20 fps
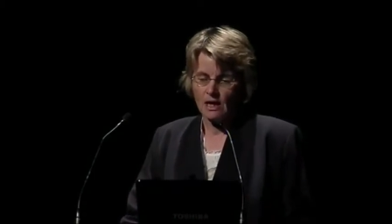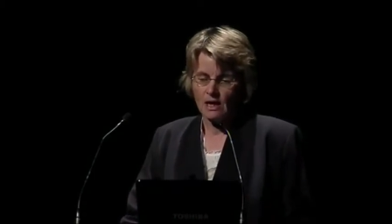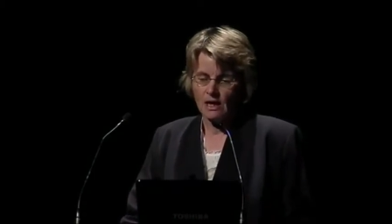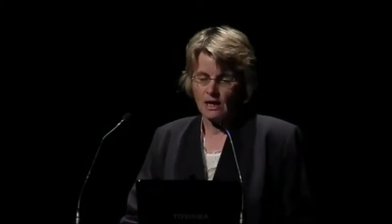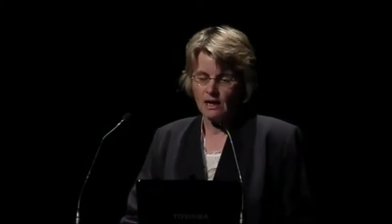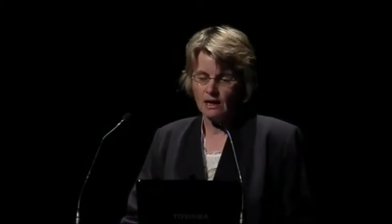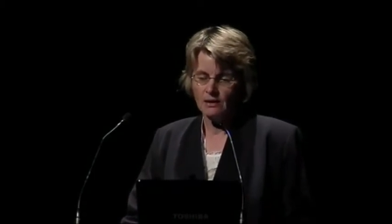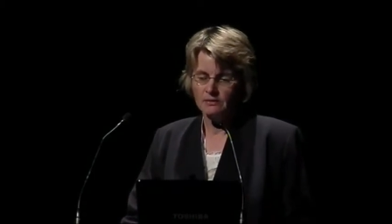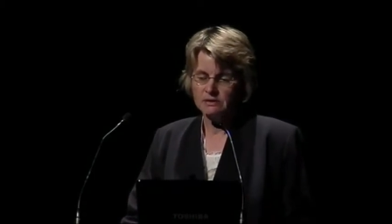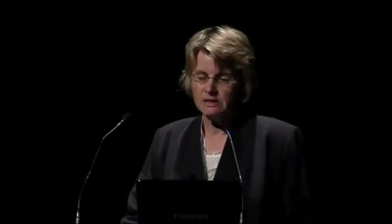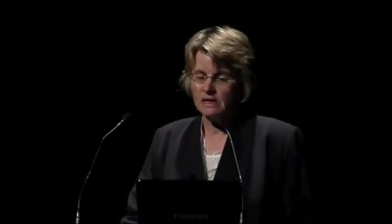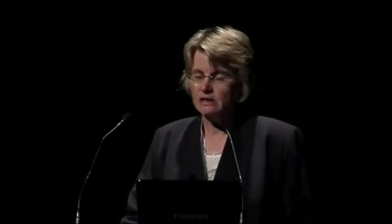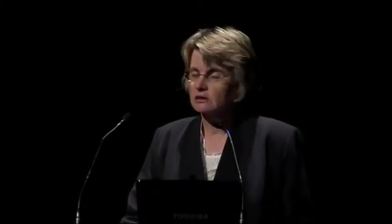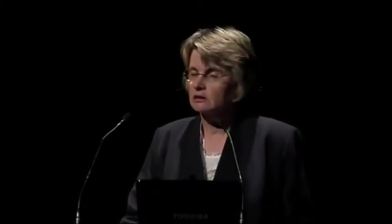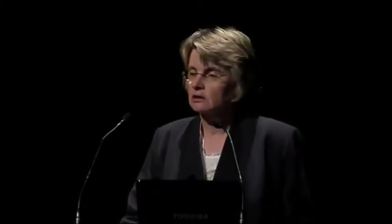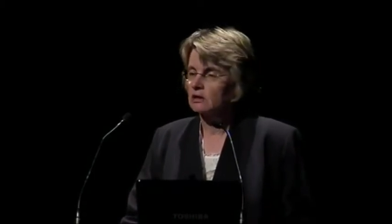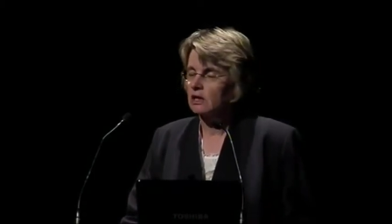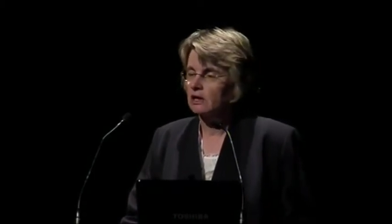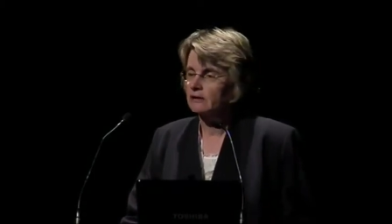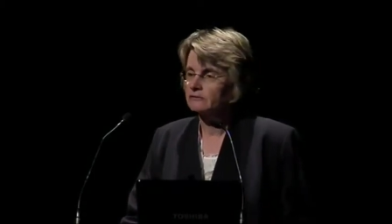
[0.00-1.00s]
Um, data
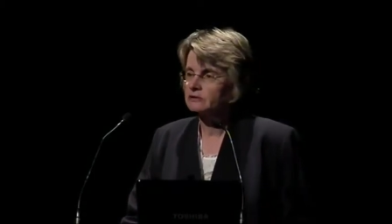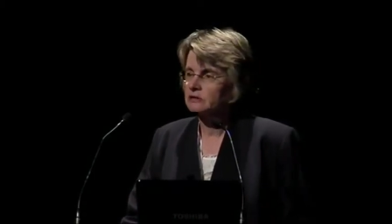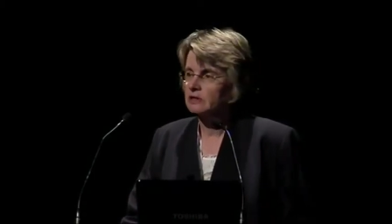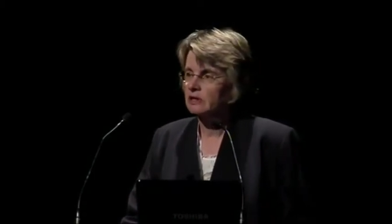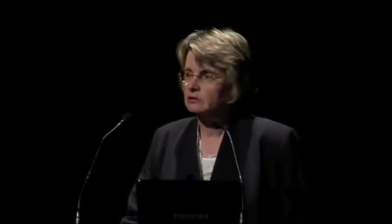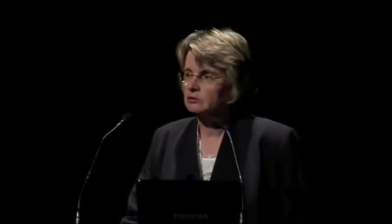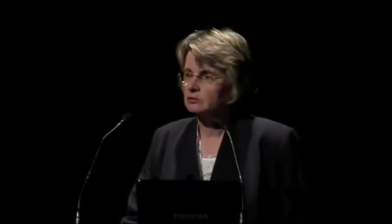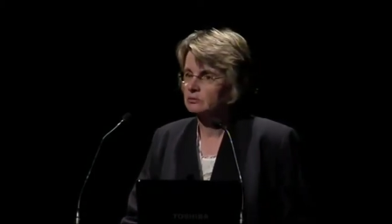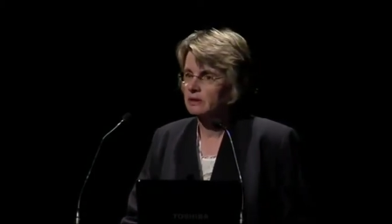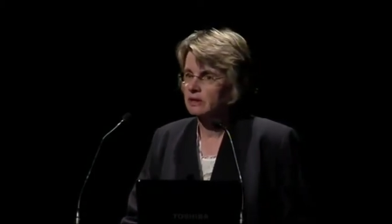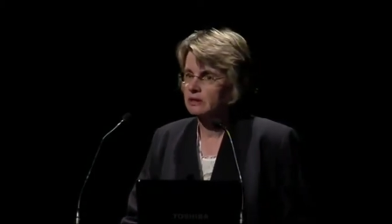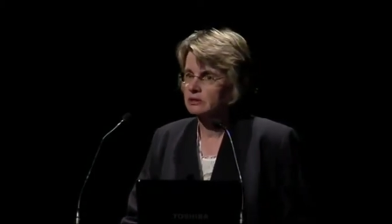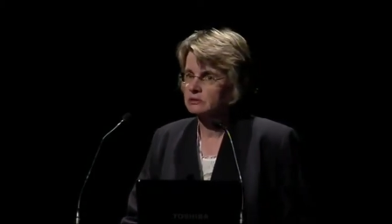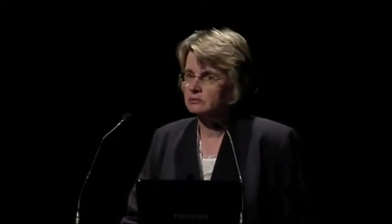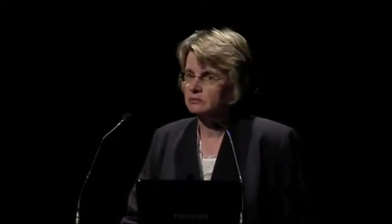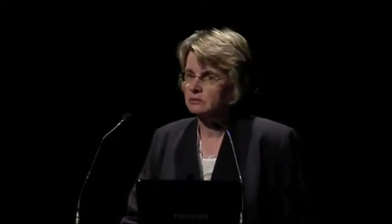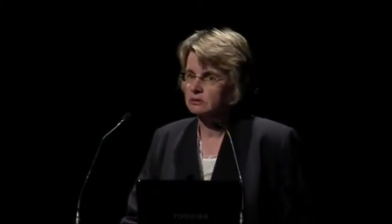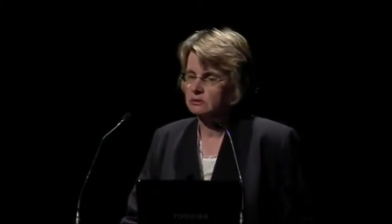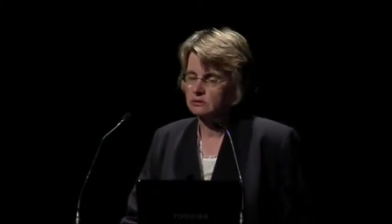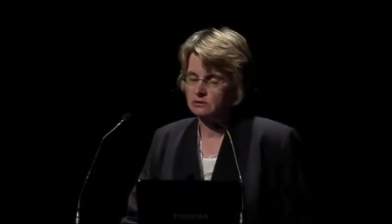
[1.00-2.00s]
lifecycle
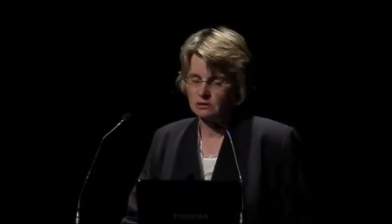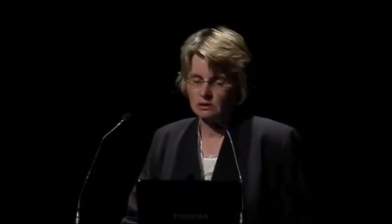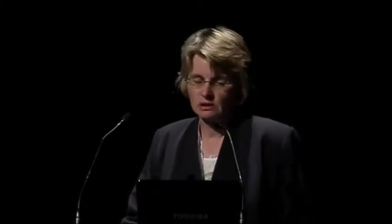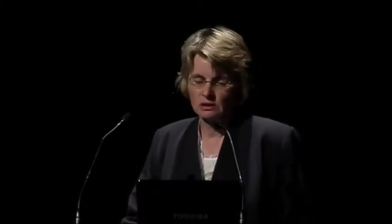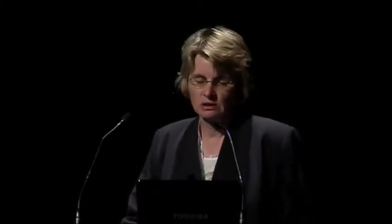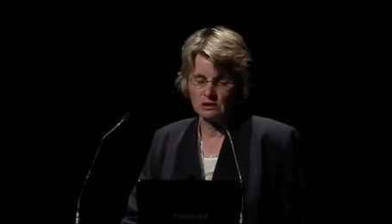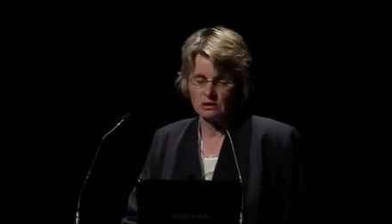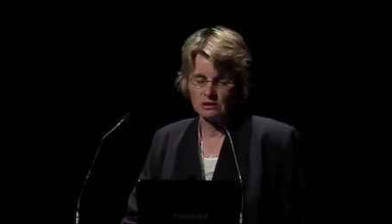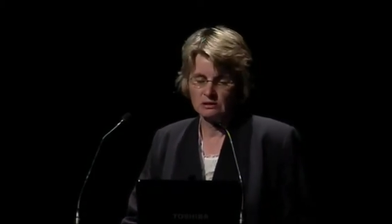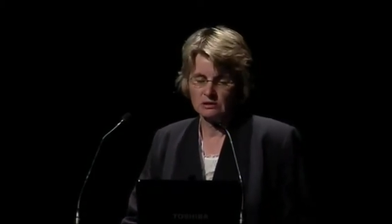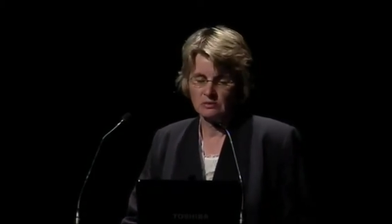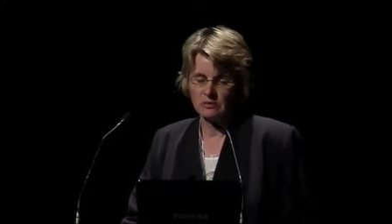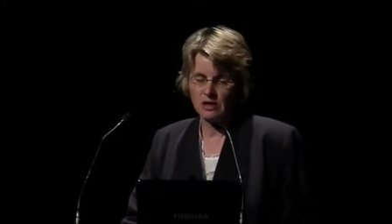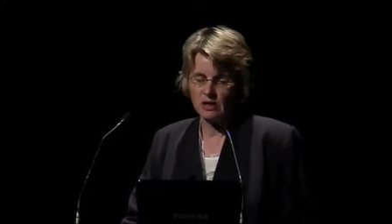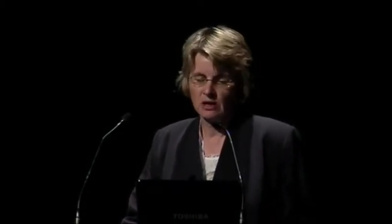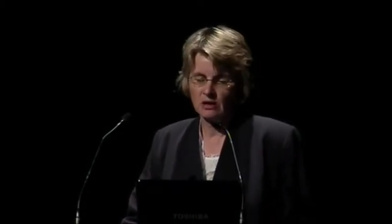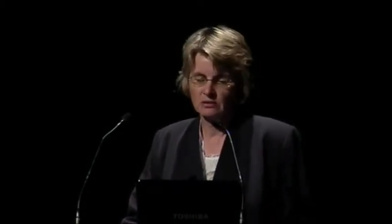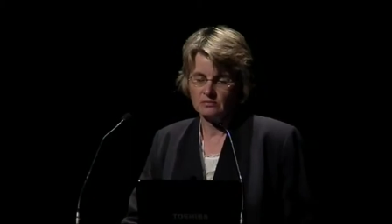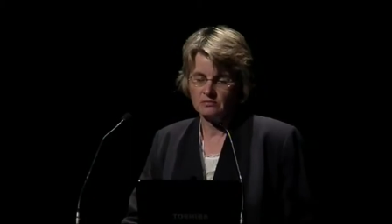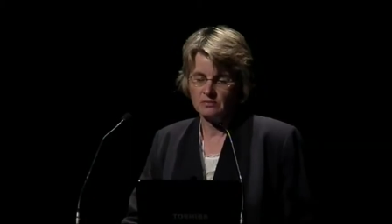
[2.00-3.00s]
management is
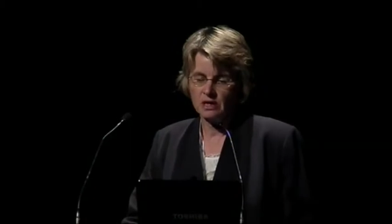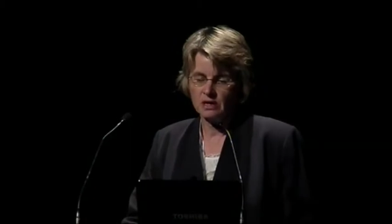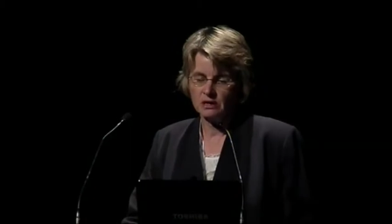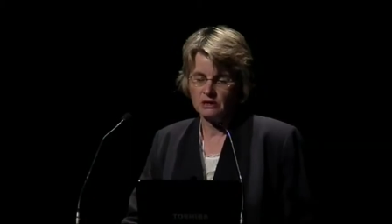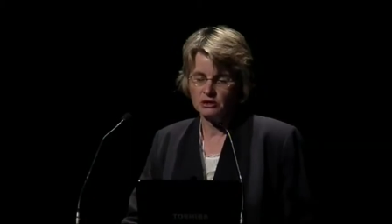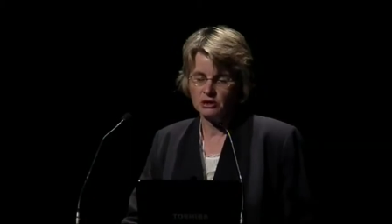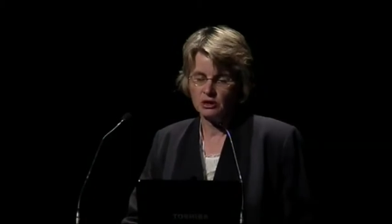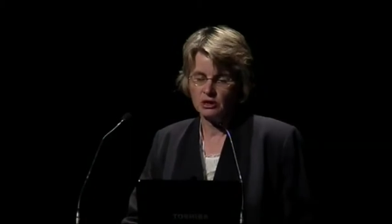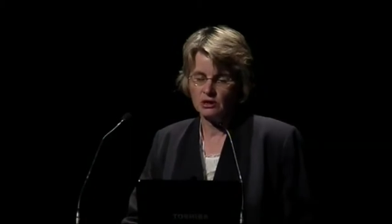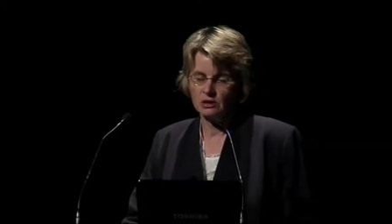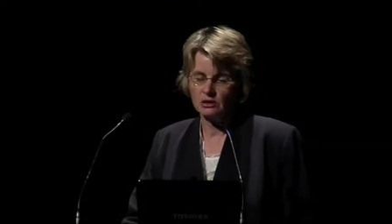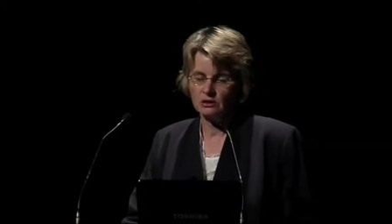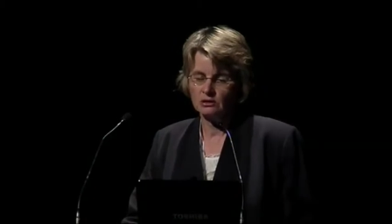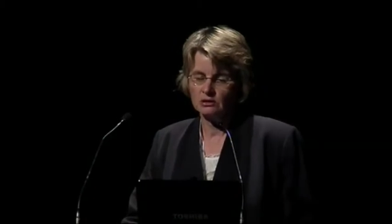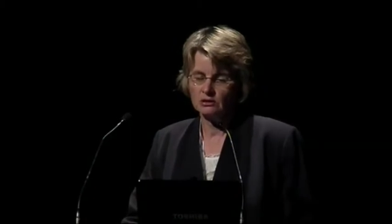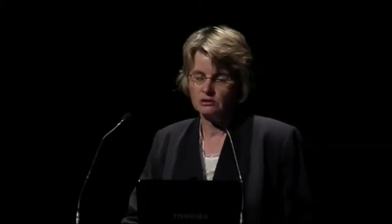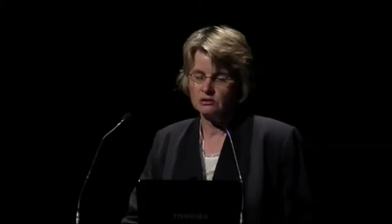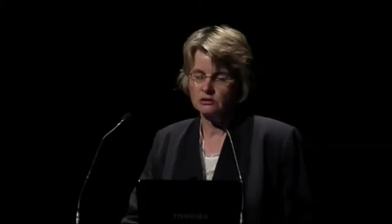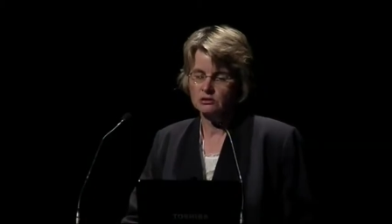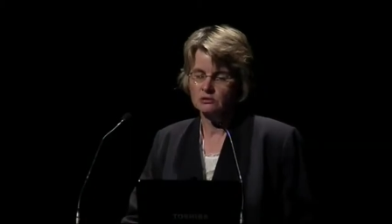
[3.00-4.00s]
about managing
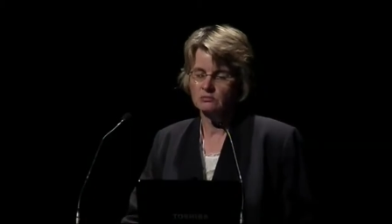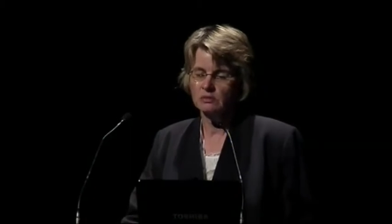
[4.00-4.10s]
it,